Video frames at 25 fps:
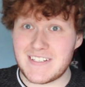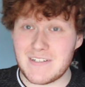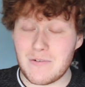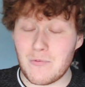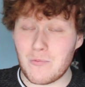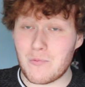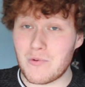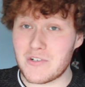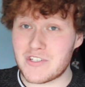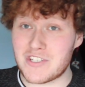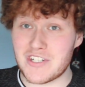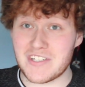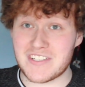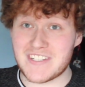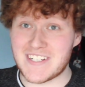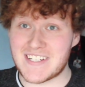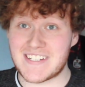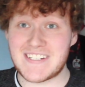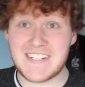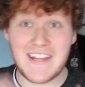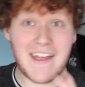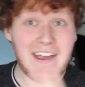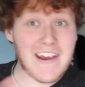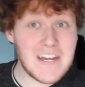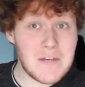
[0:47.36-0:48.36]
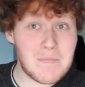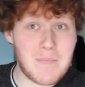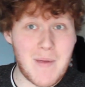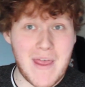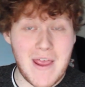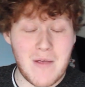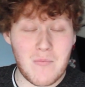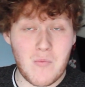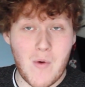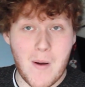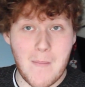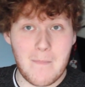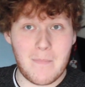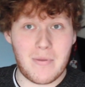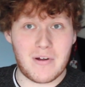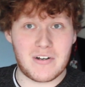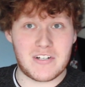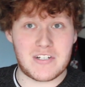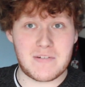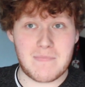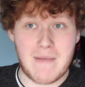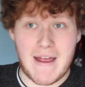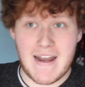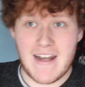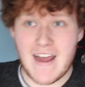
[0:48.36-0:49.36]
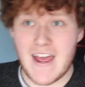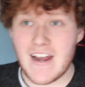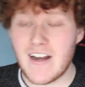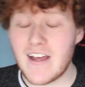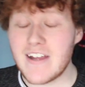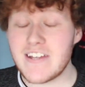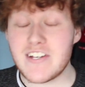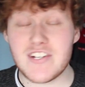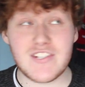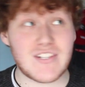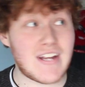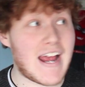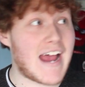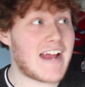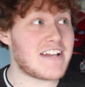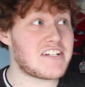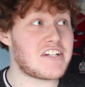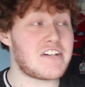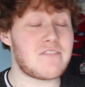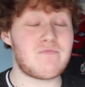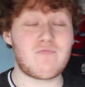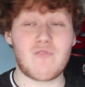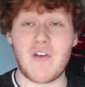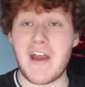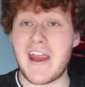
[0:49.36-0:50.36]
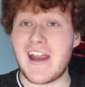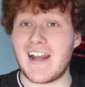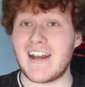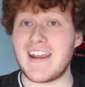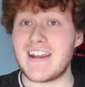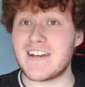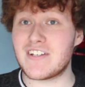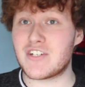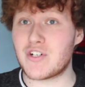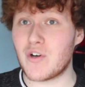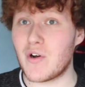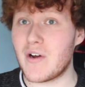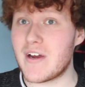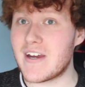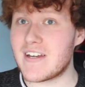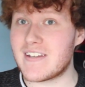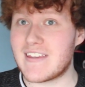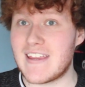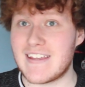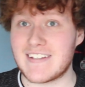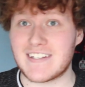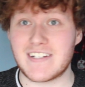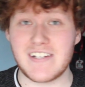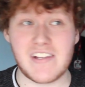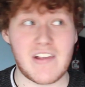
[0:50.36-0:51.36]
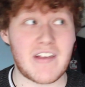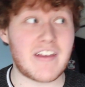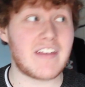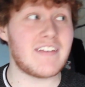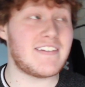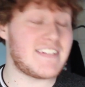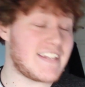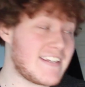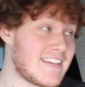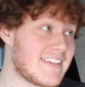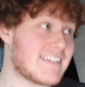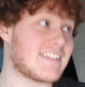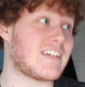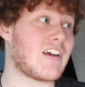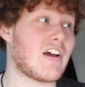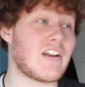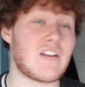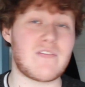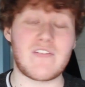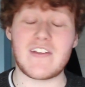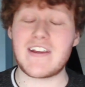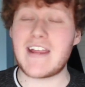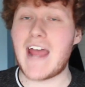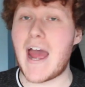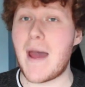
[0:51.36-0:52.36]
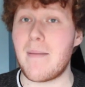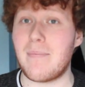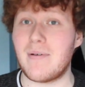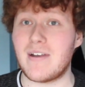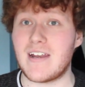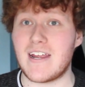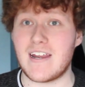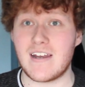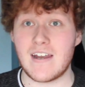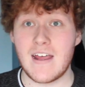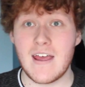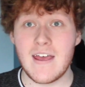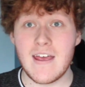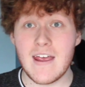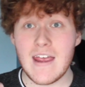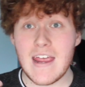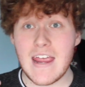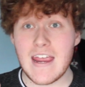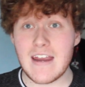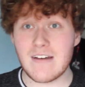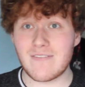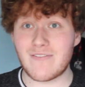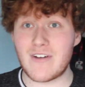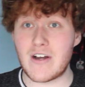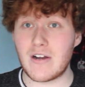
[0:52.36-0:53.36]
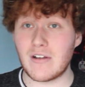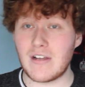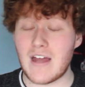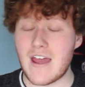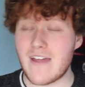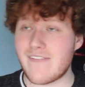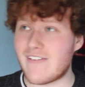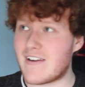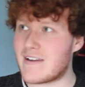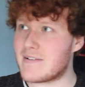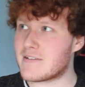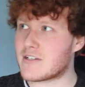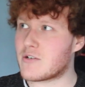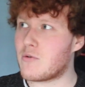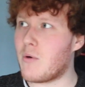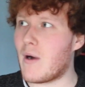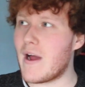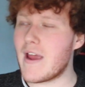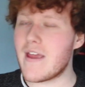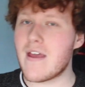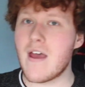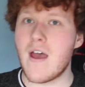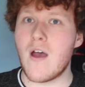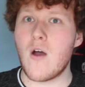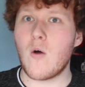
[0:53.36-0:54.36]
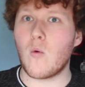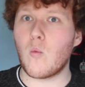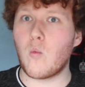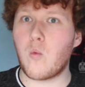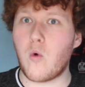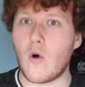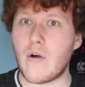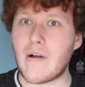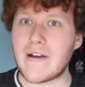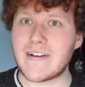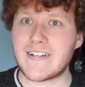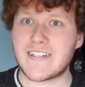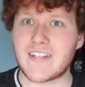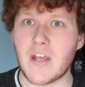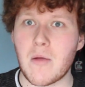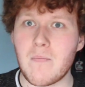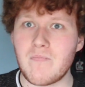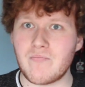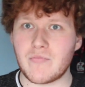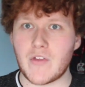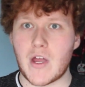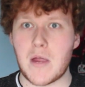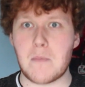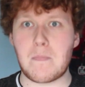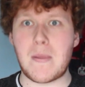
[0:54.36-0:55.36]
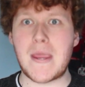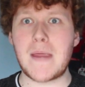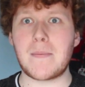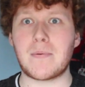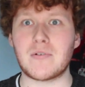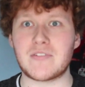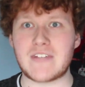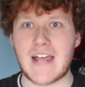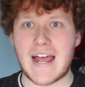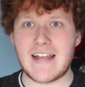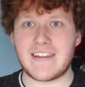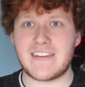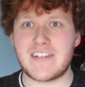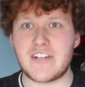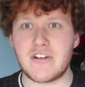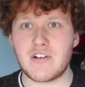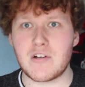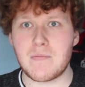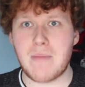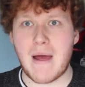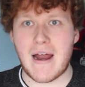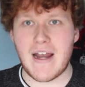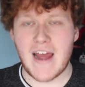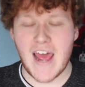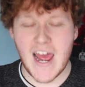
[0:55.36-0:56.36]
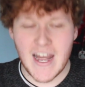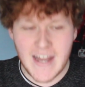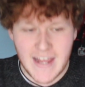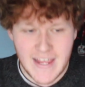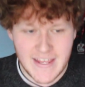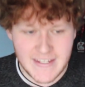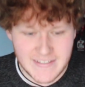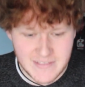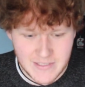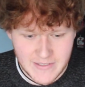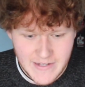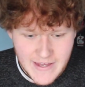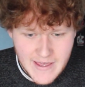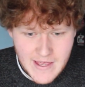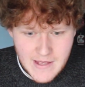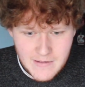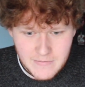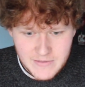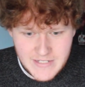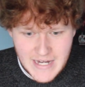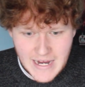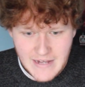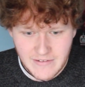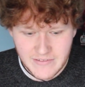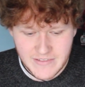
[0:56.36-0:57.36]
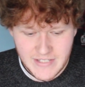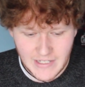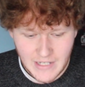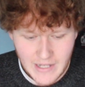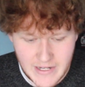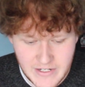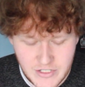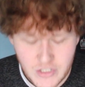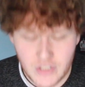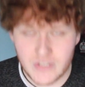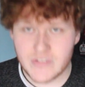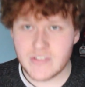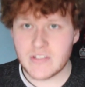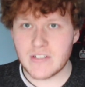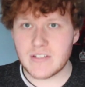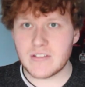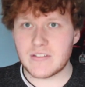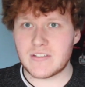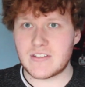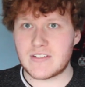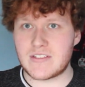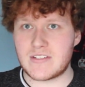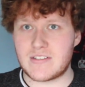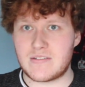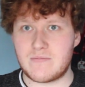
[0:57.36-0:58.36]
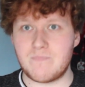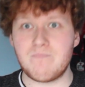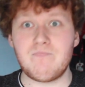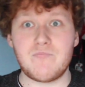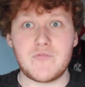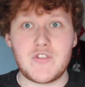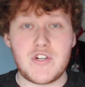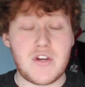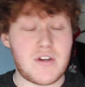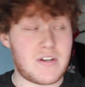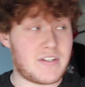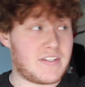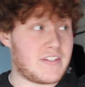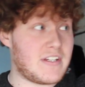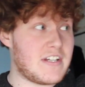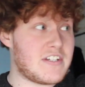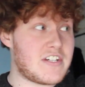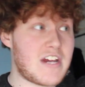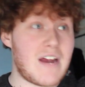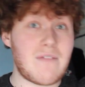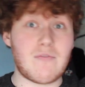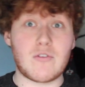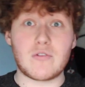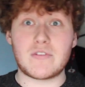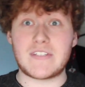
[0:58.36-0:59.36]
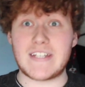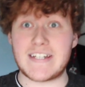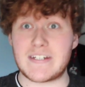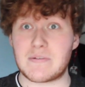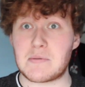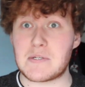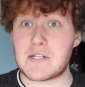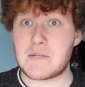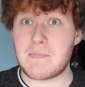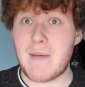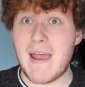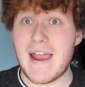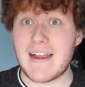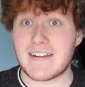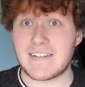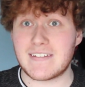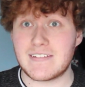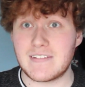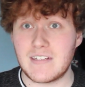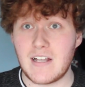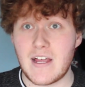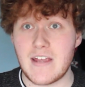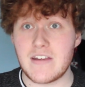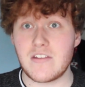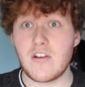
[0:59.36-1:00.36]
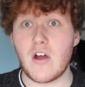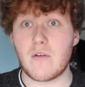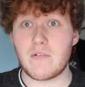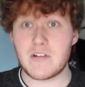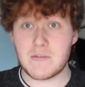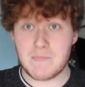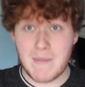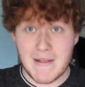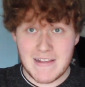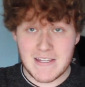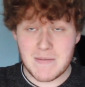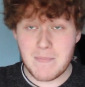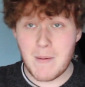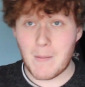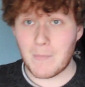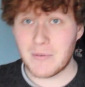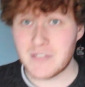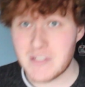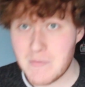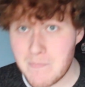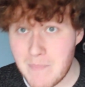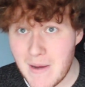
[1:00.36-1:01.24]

was just a side bit in One Punch Man, and I just actually really enjoyed this because I could see this kind of thing happening in real life, and it's quite worrisome, like, people's attitude about it, and it is down to, like, just in general disrespect, like, not respecting people's